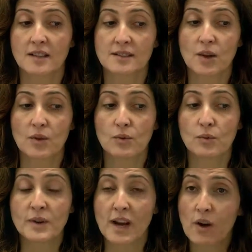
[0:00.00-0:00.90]
So
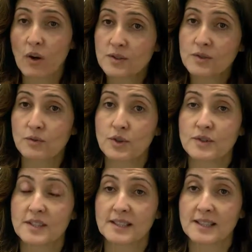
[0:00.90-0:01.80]
we are also
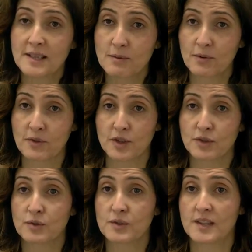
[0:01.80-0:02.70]
using the
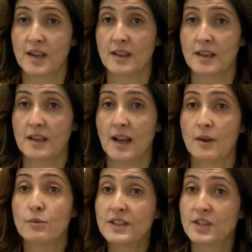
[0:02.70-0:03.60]
zebrafish to study
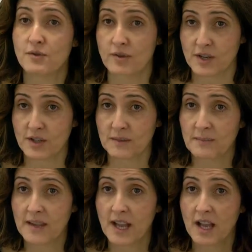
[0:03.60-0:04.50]
regeneration.
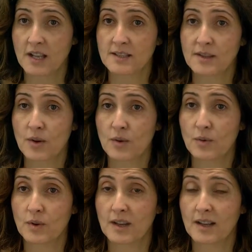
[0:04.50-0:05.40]

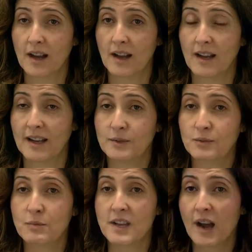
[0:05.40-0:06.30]
So it
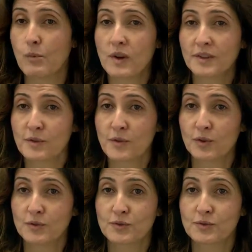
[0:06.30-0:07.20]
would be
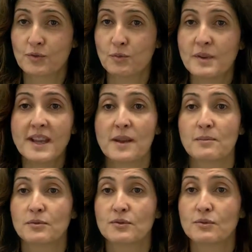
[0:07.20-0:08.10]
wonderful to be
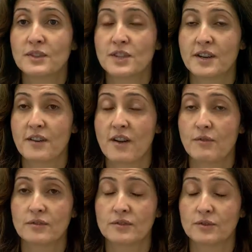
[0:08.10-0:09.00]
able to
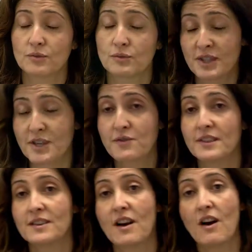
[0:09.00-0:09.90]

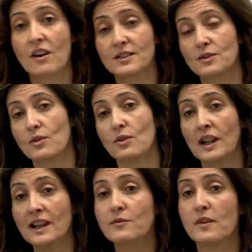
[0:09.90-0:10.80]
regenerate a heart or a
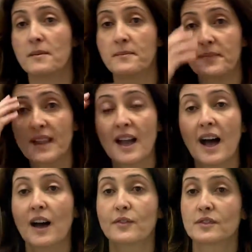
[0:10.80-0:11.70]
liver
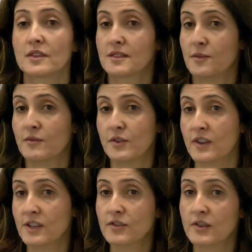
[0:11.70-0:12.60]
after severe
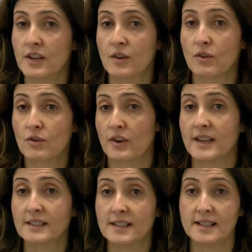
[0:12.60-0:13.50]
injury or
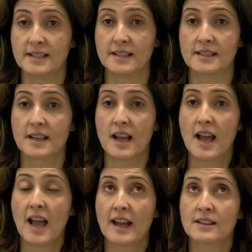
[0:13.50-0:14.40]
chronic diseases.
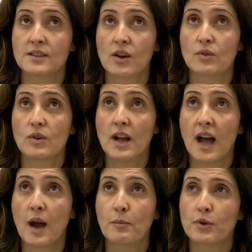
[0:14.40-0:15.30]
And so
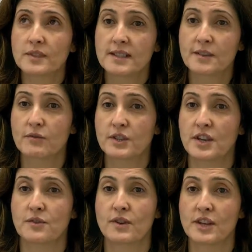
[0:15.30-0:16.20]
a process of
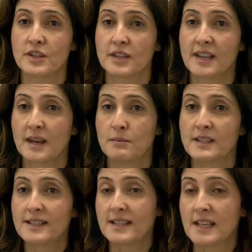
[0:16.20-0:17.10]
regeneration can be
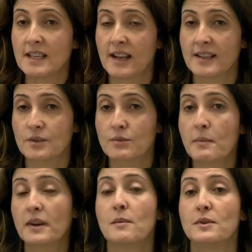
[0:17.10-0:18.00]
seen as a
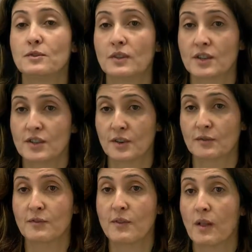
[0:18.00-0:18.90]
recapitulation
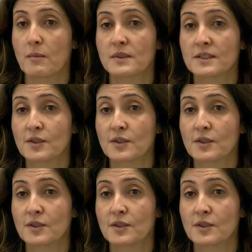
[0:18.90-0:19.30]
of development.